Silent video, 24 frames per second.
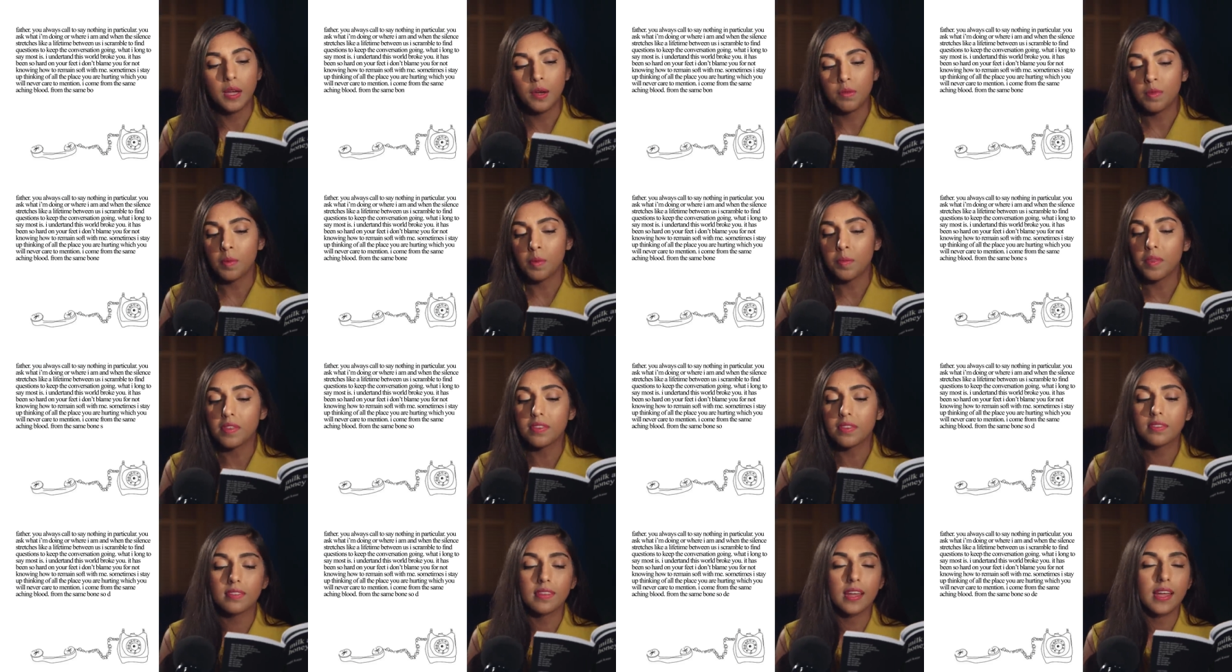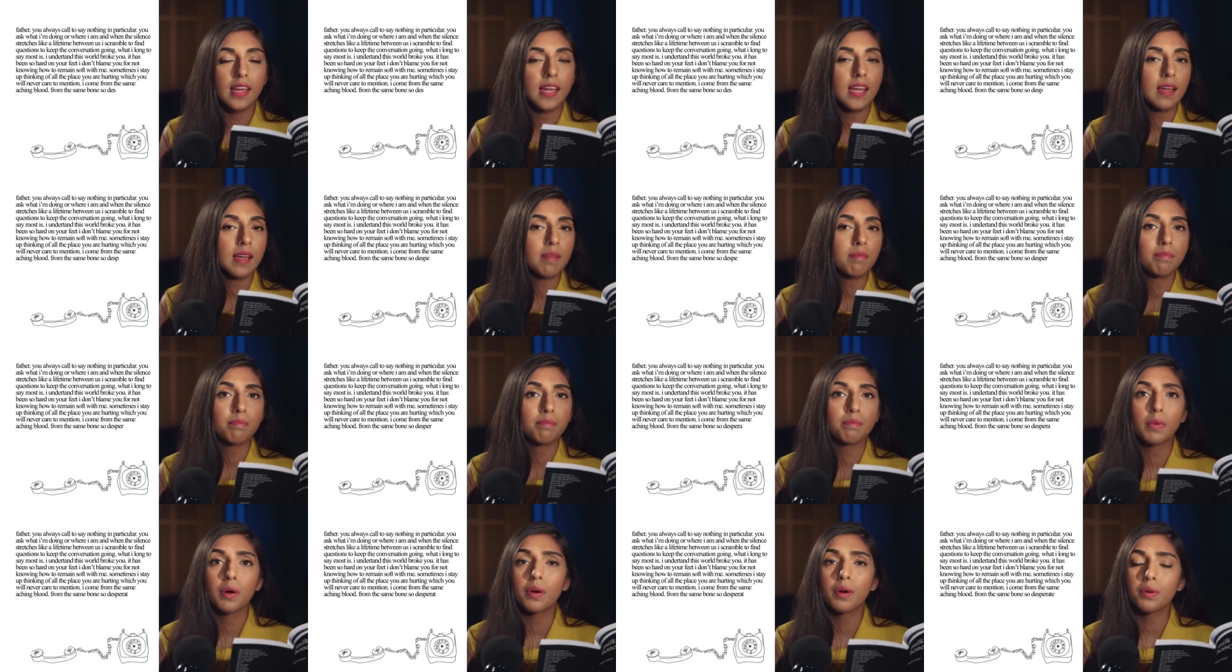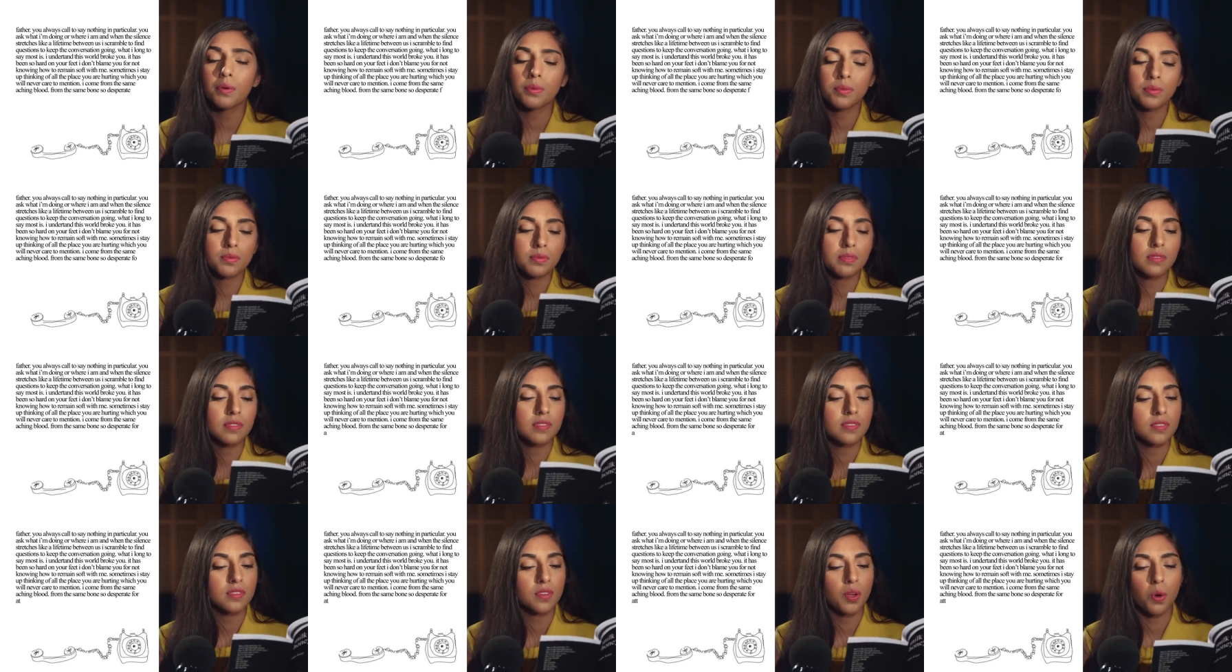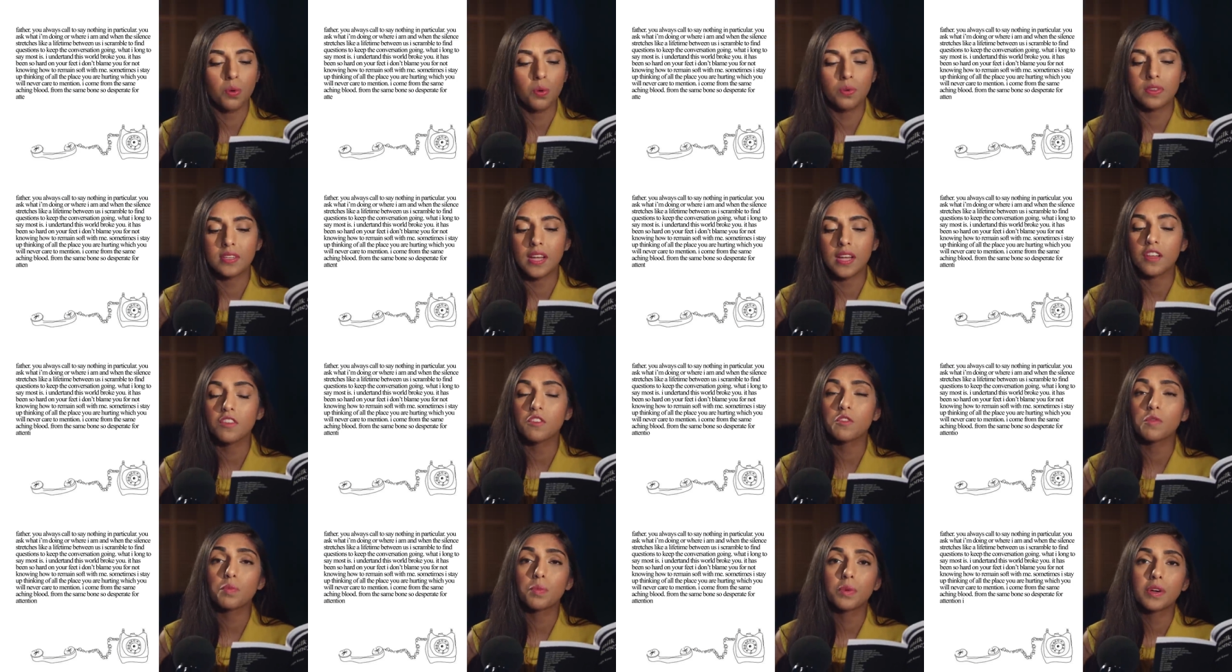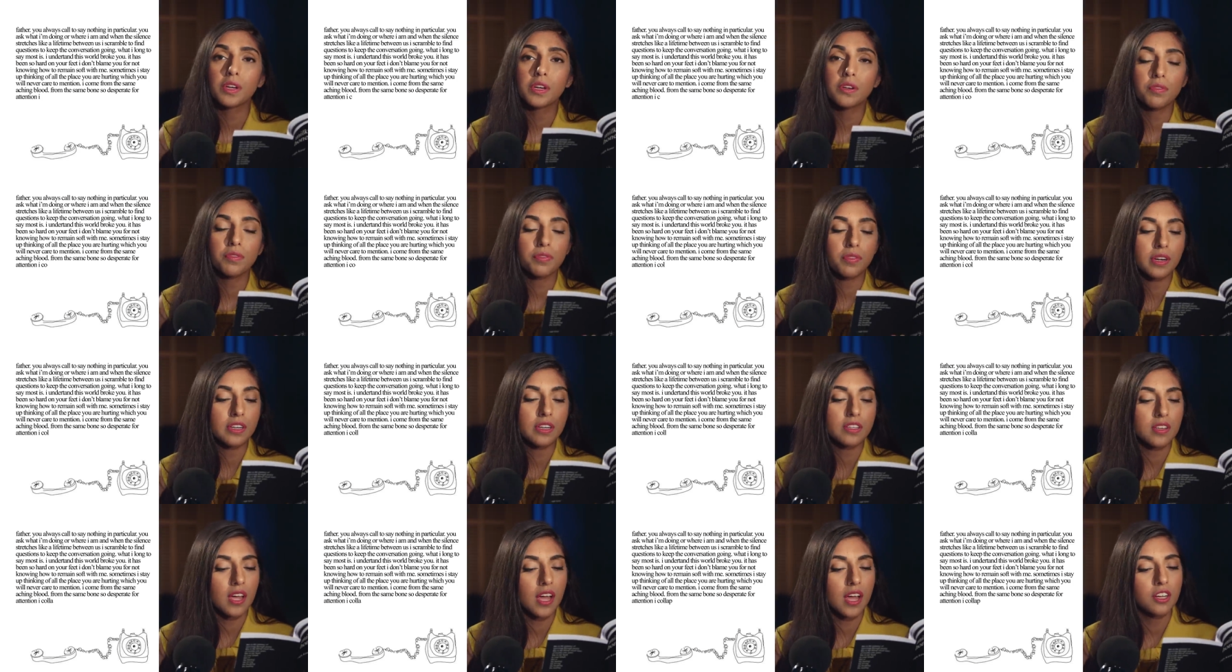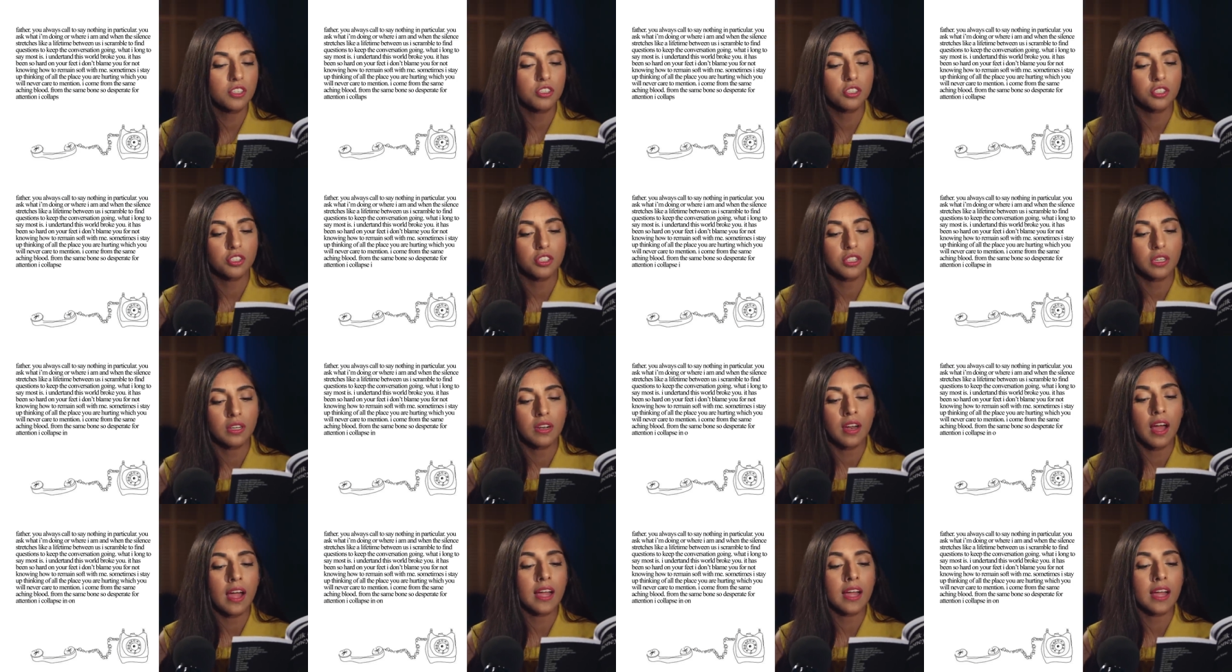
from the same bone, so desperate for attention,